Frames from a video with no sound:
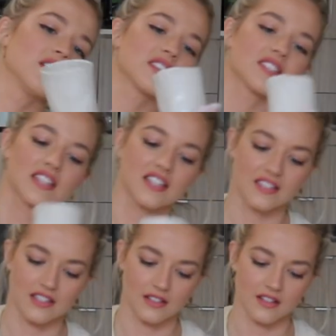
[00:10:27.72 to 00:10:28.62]
Honestly,
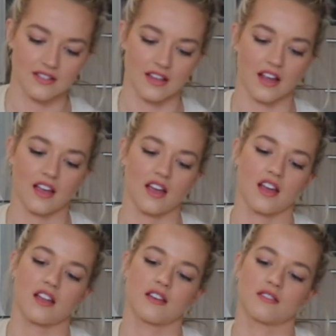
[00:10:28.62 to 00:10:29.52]
still looks like
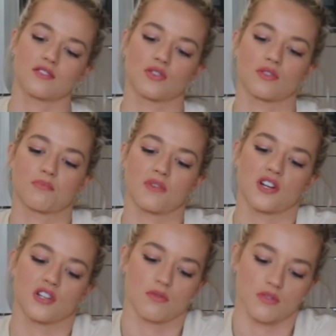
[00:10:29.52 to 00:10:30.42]
a
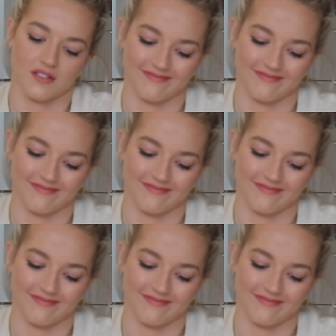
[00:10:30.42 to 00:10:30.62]
toothbrush holder.